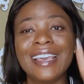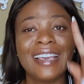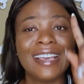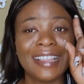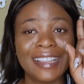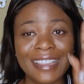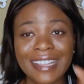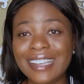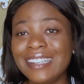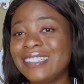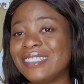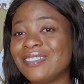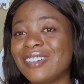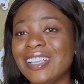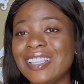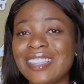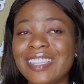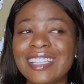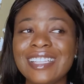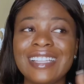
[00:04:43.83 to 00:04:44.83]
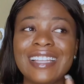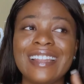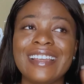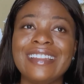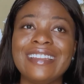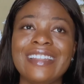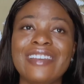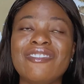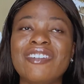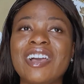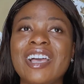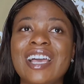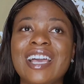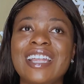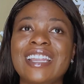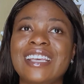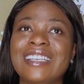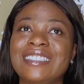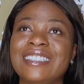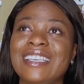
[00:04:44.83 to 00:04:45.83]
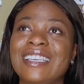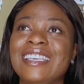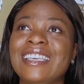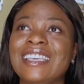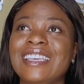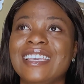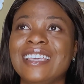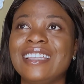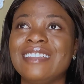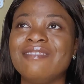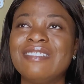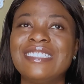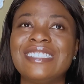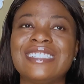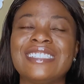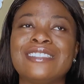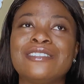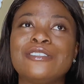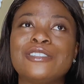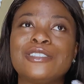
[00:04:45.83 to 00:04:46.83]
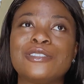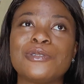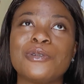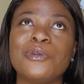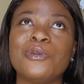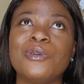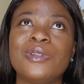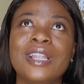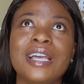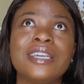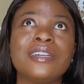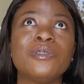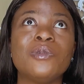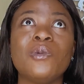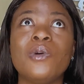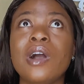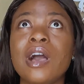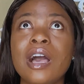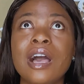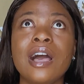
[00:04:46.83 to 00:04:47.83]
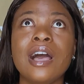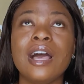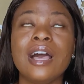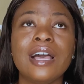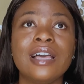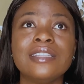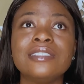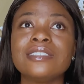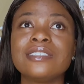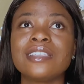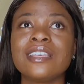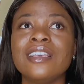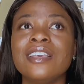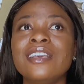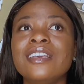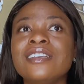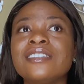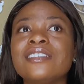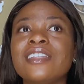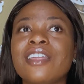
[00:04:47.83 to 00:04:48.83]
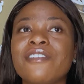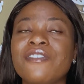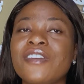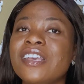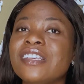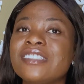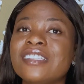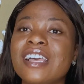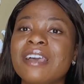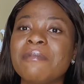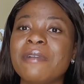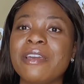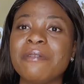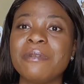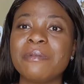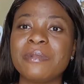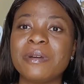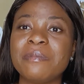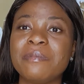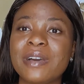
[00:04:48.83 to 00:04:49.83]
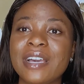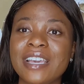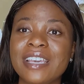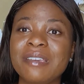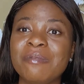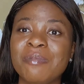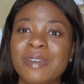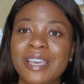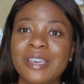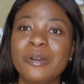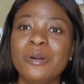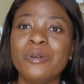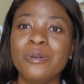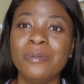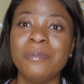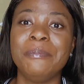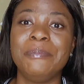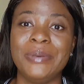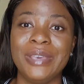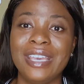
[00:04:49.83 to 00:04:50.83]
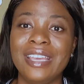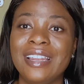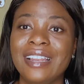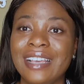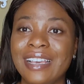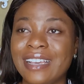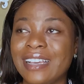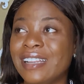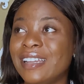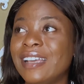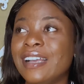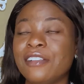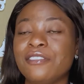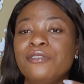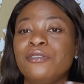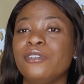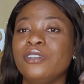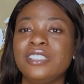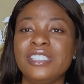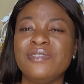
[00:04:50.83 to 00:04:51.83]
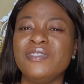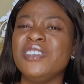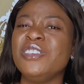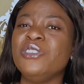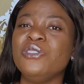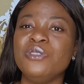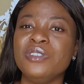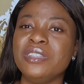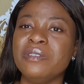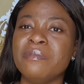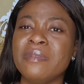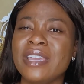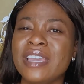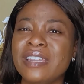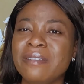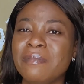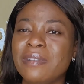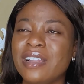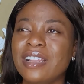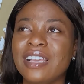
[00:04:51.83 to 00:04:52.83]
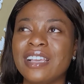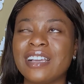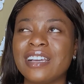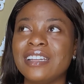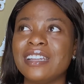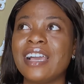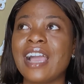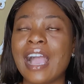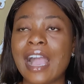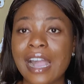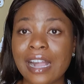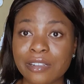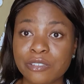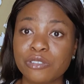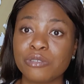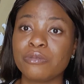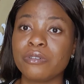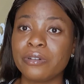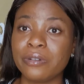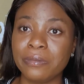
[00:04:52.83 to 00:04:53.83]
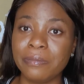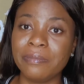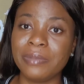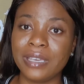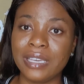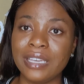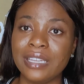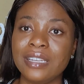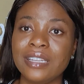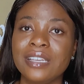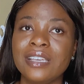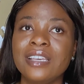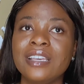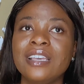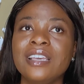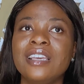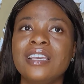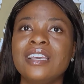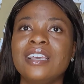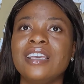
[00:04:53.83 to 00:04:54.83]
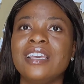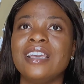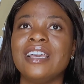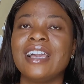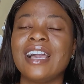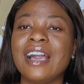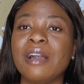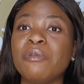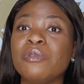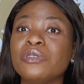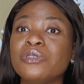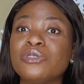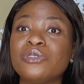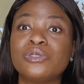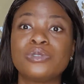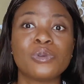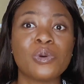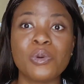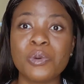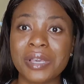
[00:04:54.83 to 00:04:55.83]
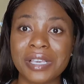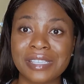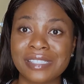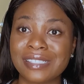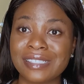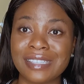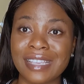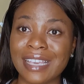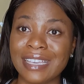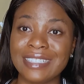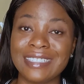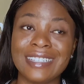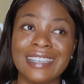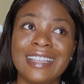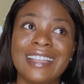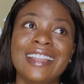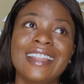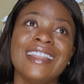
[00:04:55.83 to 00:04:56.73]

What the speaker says: that is one thing that I never had as a kid, which is so like, what? So the first time I remember buying my own bed, like not even uni bed, but like an actual bed, I was so excited.